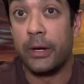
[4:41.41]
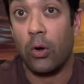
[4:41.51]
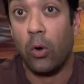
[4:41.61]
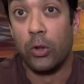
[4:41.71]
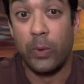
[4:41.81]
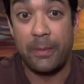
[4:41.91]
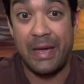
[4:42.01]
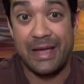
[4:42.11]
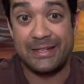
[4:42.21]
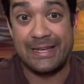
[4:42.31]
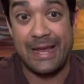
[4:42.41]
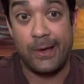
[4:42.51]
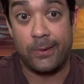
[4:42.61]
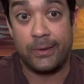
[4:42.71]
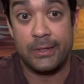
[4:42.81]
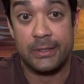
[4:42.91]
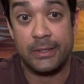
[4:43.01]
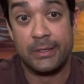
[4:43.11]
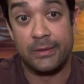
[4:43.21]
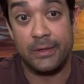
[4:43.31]
it all the way back down.
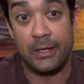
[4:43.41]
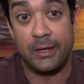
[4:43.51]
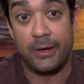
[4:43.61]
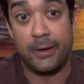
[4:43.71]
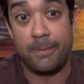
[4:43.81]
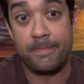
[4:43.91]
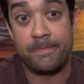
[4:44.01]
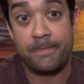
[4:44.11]
You